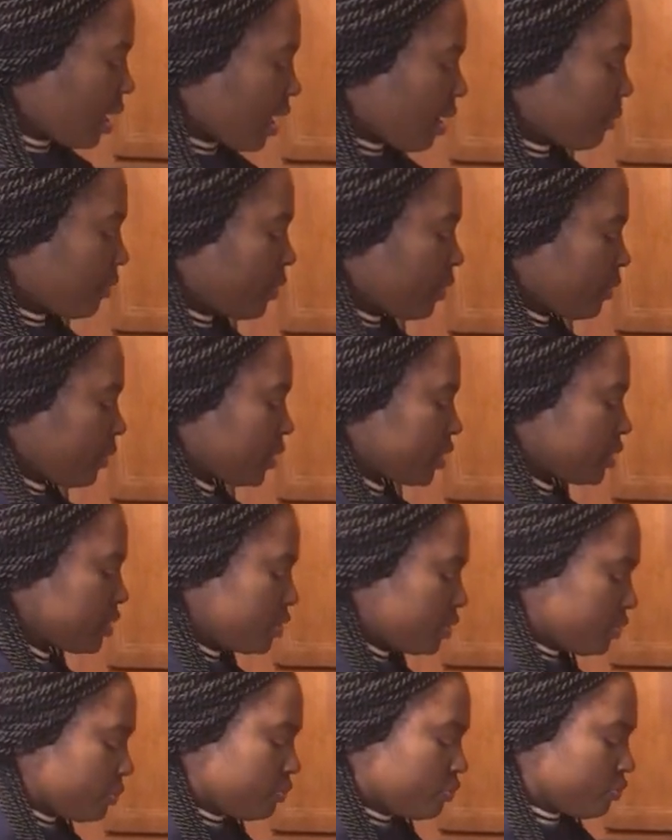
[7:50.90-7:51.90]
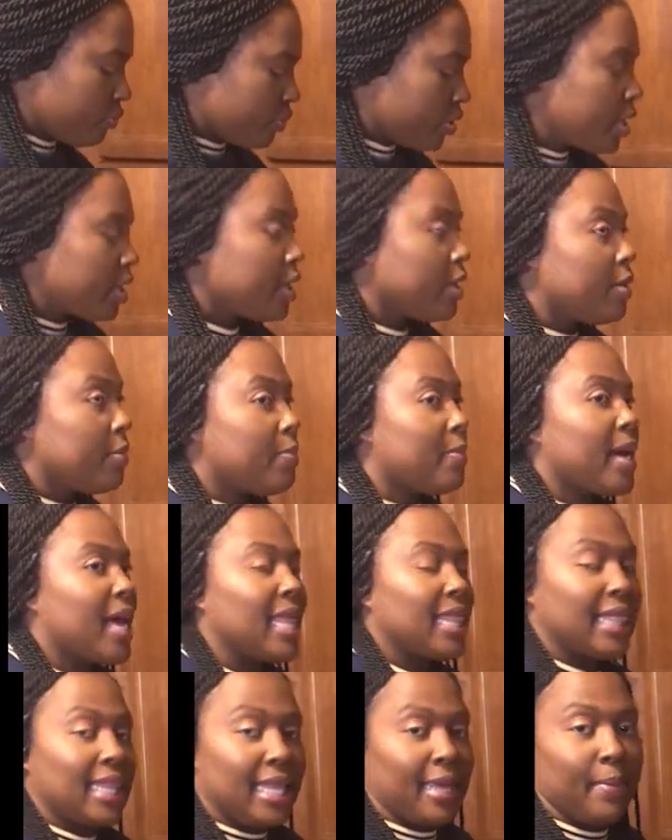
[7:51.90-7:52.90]
I'm going to rub
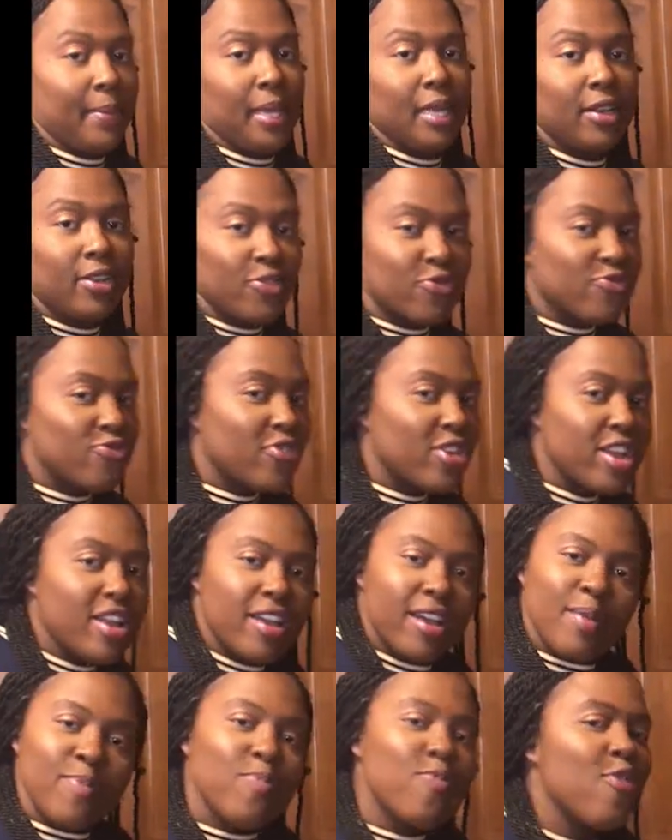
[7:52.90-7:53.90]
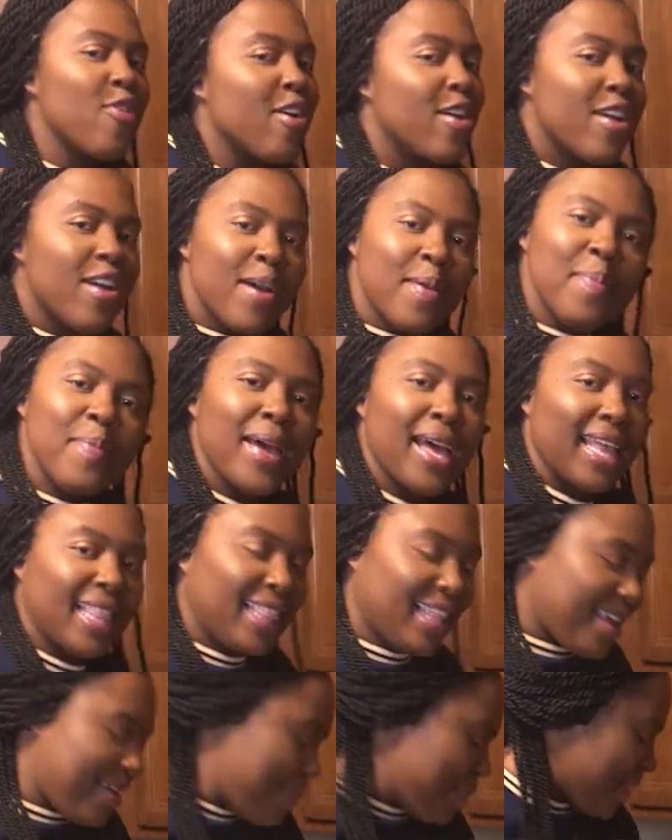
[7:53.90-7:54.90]
my lemon. Rub
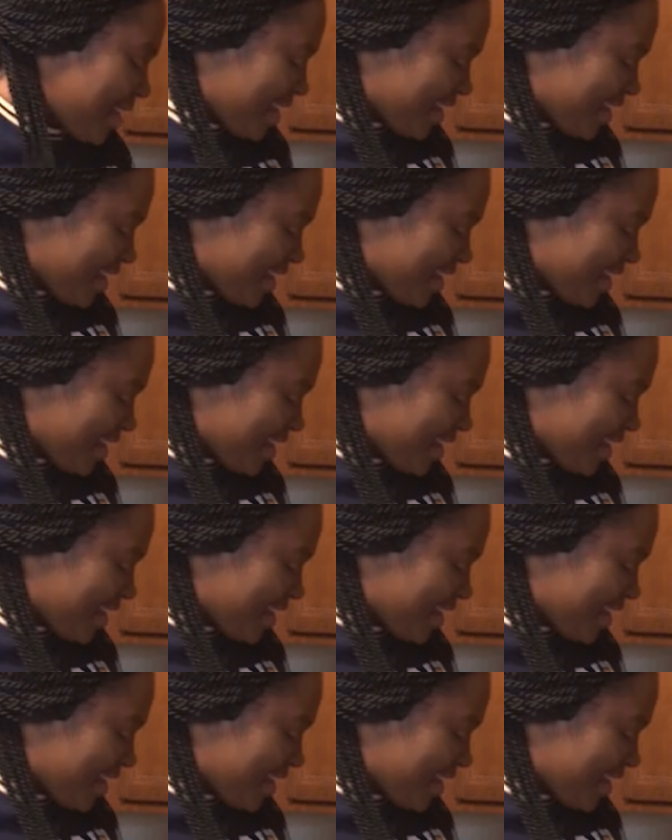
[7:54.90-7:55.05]
my lemon.